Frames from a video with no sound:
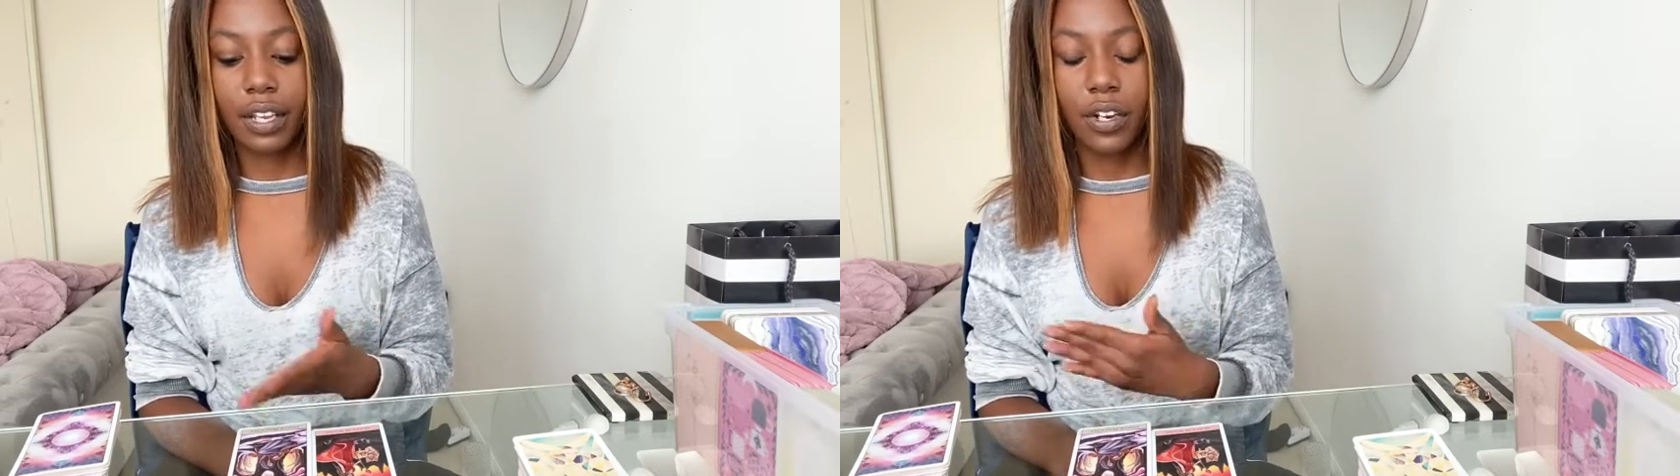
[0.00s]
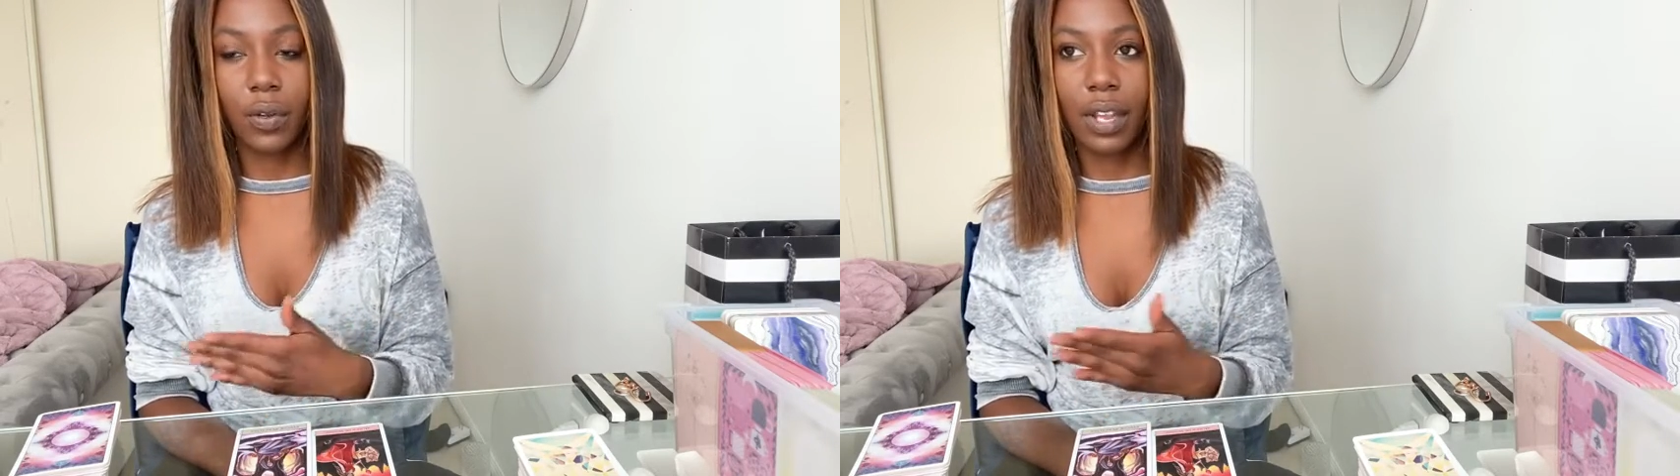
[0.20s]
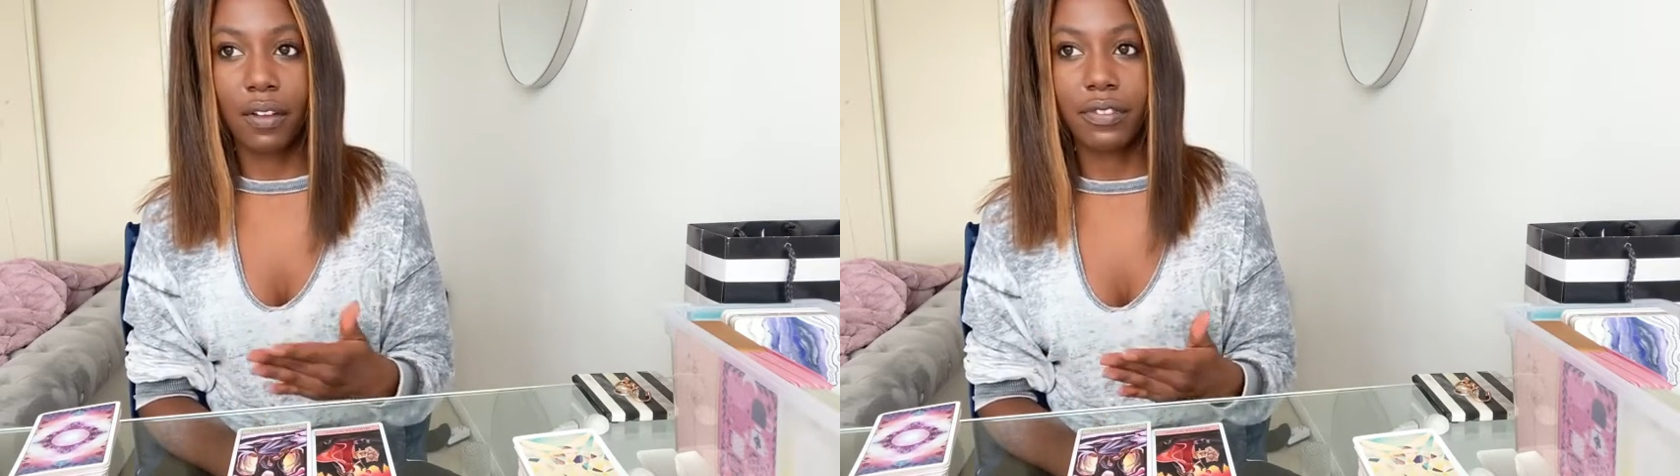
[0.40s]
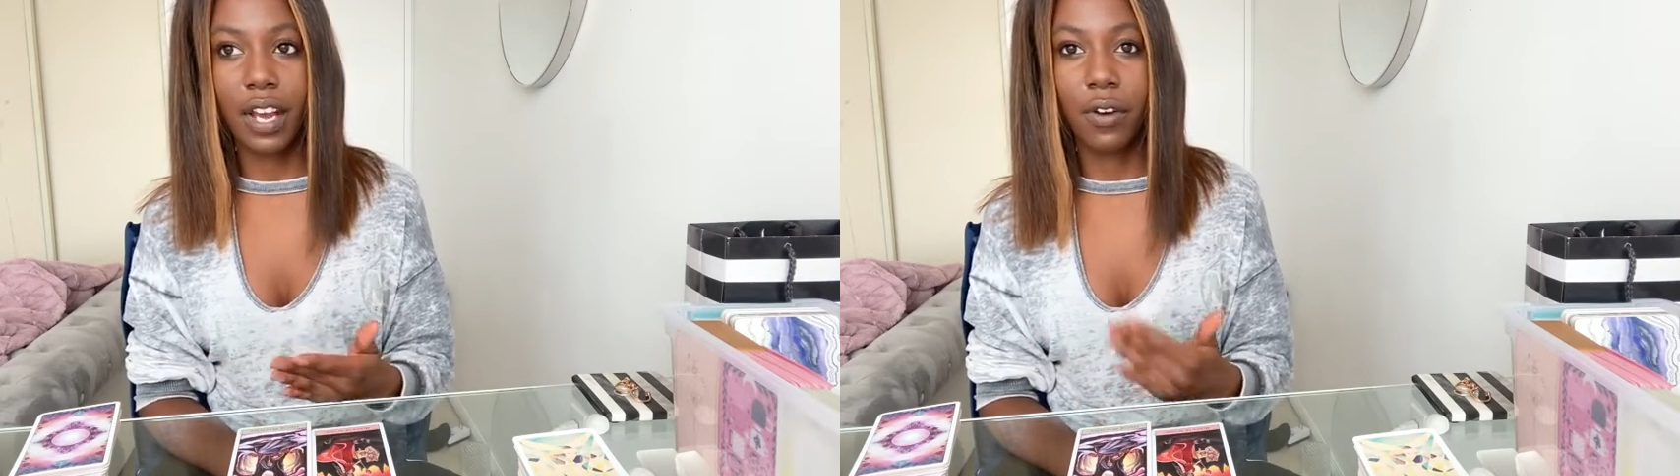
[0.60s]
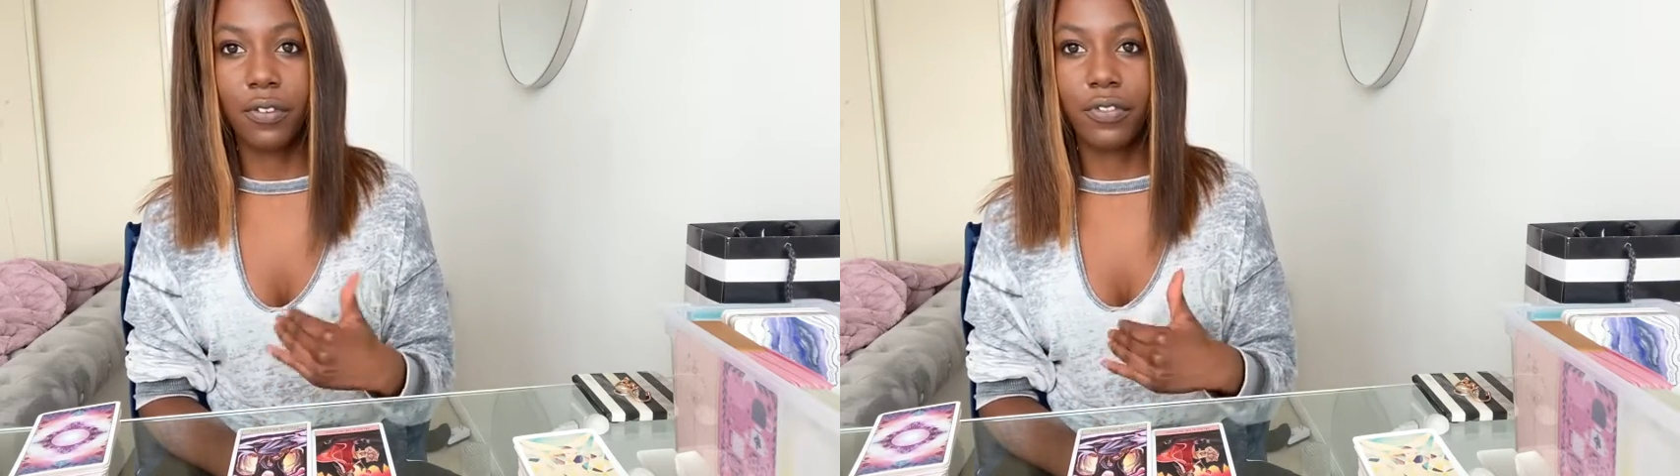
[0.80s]
you know, left
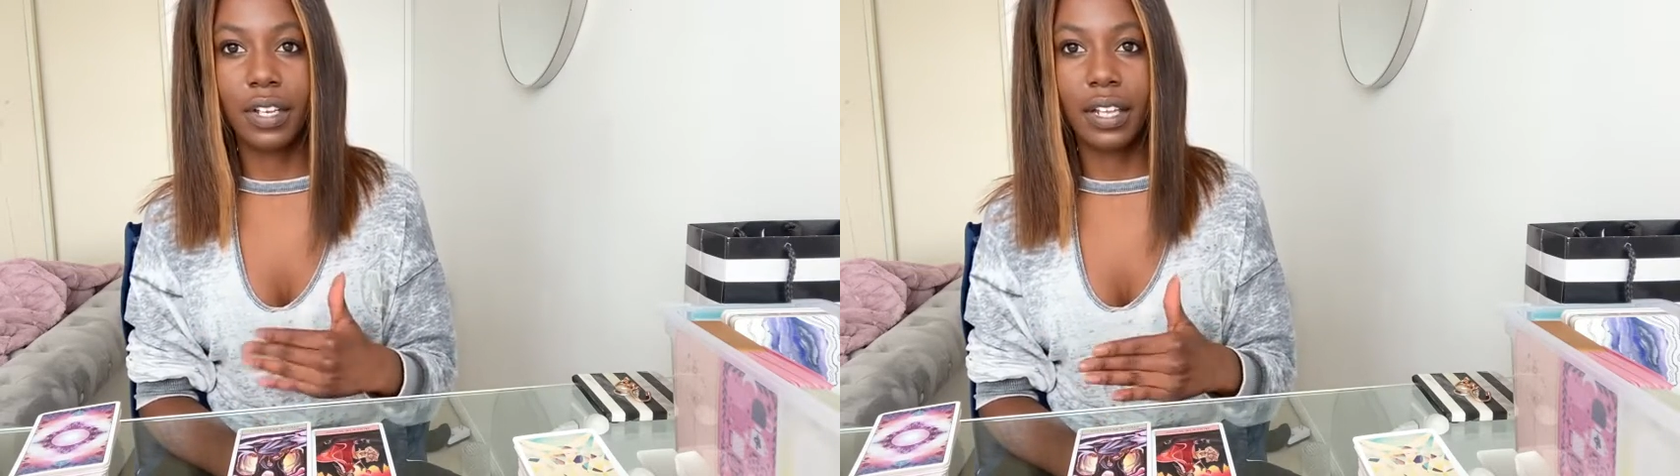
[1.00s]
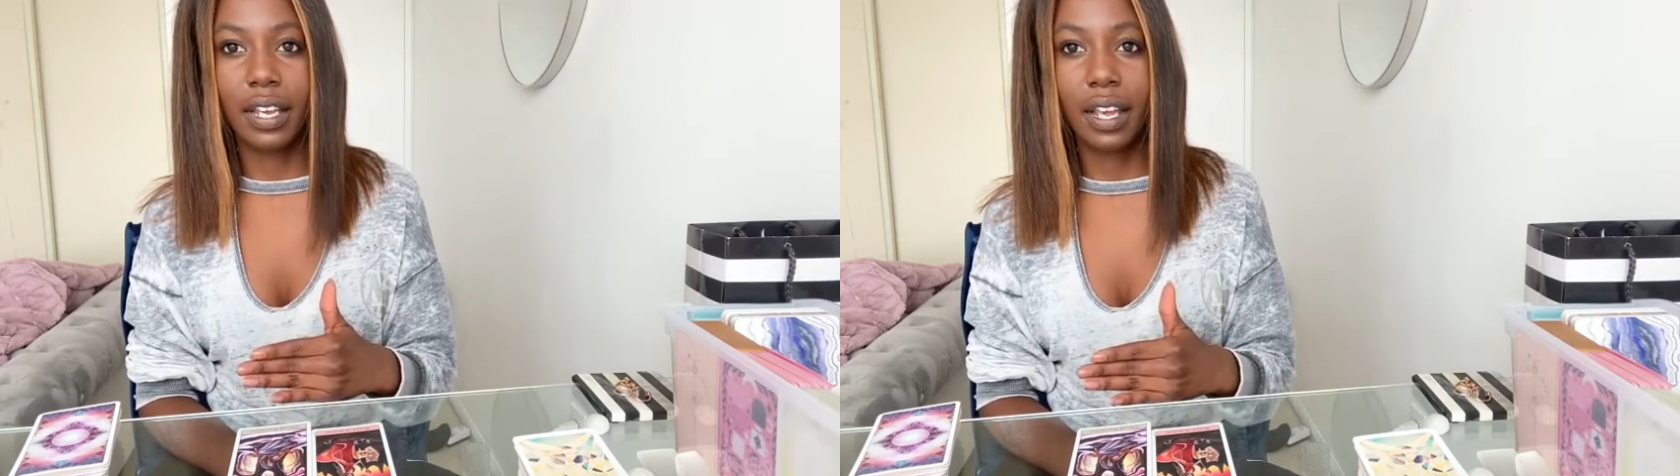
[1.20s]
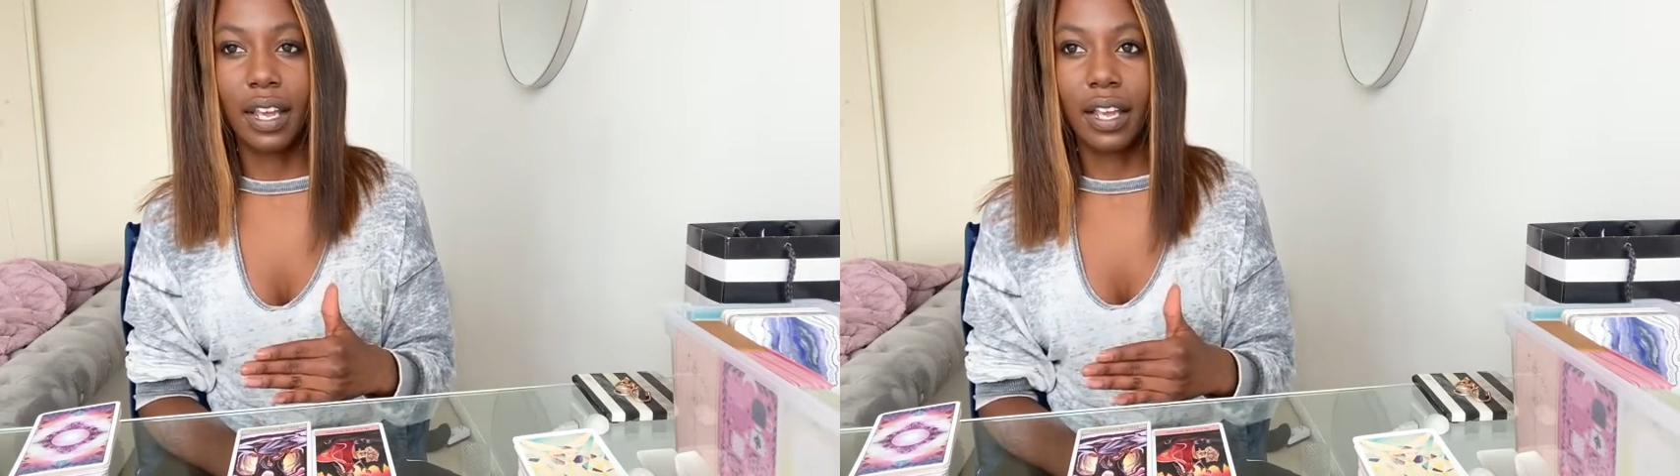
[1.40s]
out, feeling